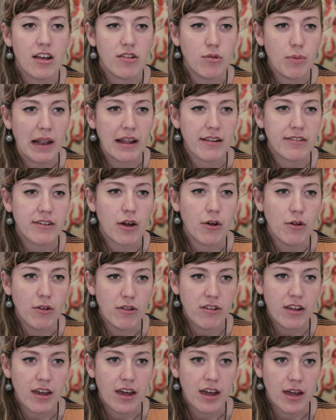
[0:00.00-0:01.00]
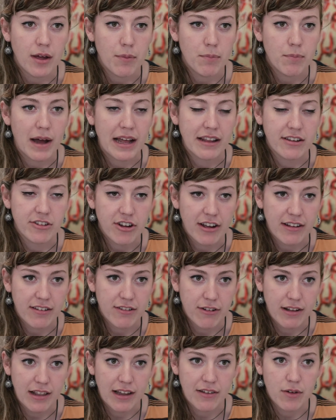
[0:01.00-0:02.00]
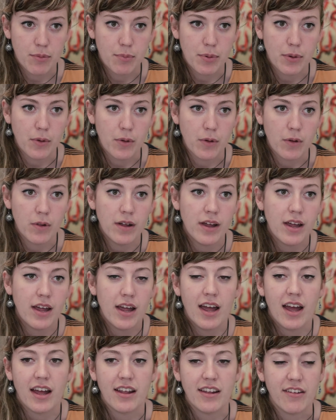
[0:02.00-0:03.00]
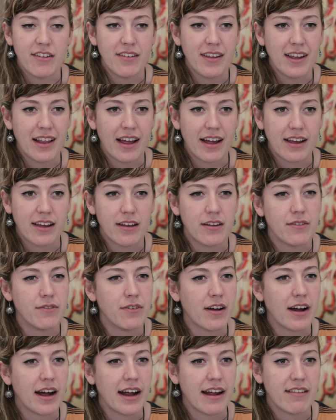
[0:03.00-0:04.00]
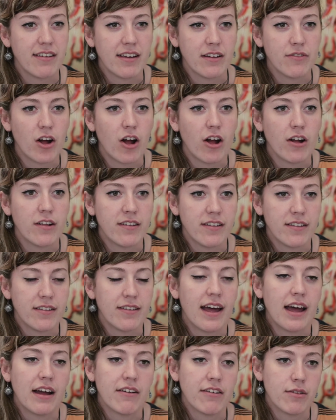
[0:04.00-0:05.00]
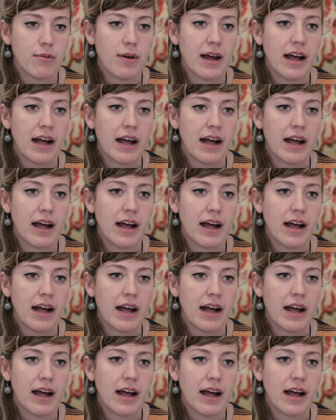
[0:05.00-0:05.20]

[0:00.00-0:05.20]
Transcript: as well as going to Manchester and Liverpool, and you've seen like a variety of artists there as